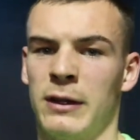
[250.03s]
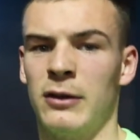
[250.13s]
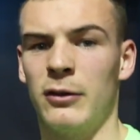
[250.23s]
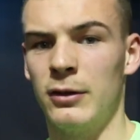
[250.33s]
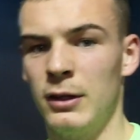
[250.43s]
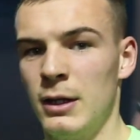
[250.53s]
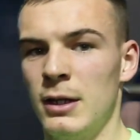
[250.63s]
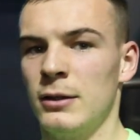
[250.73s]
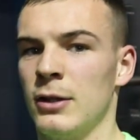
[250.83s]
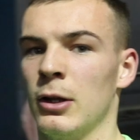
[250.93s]
He got,
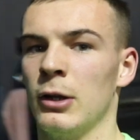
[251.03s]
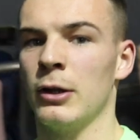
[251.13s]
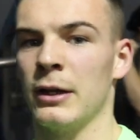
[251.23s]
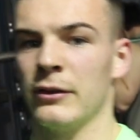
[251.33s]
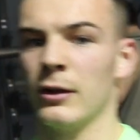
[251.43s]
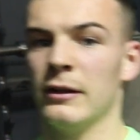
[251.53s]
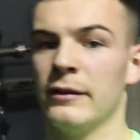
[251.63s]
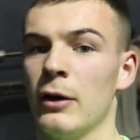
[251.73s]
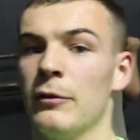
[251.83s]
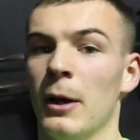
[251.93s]
don't like looking at it
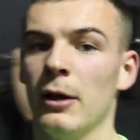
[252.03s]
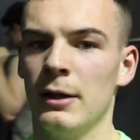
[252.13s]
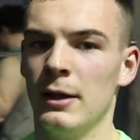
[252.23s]
himself, but